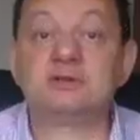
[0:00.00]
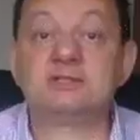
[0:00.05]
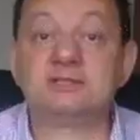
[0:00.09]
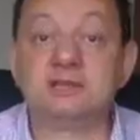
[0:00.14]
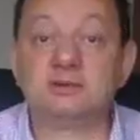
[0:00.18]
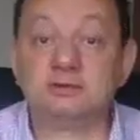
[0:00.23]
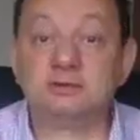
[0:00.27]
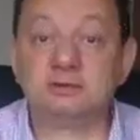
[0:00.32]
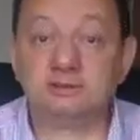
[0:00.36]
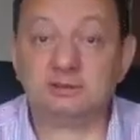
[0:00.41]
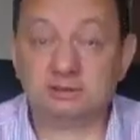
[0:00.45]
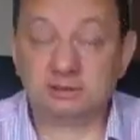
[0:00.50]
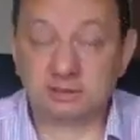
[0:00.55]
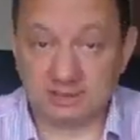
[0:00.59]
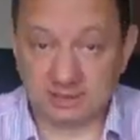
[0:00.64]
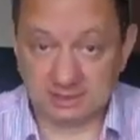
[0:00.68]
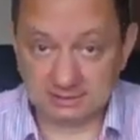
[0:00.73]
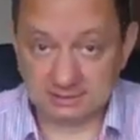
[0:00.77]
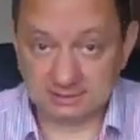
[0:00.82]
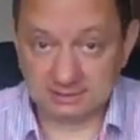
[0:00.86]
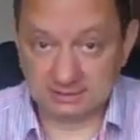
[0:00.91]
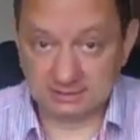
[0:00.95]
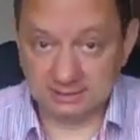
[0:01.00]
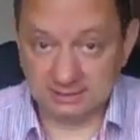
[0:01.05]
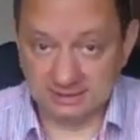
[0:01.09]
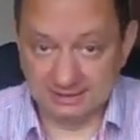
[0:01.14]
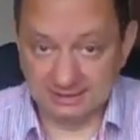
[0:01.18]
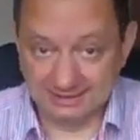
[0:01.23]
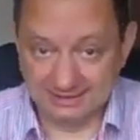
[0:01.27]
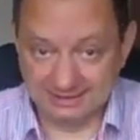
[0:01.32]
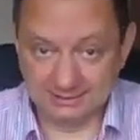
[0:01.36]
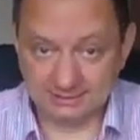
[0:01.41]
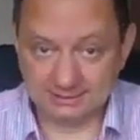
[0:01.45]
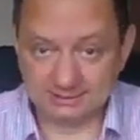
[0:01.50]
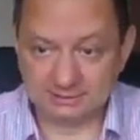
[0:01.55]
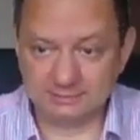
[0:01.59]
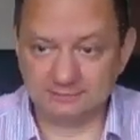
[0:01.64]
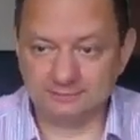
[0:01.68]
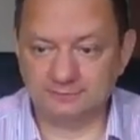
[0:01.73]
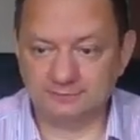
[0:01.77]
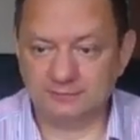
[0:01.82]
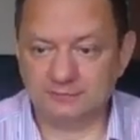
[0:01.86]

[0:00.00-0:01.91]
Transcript: second task is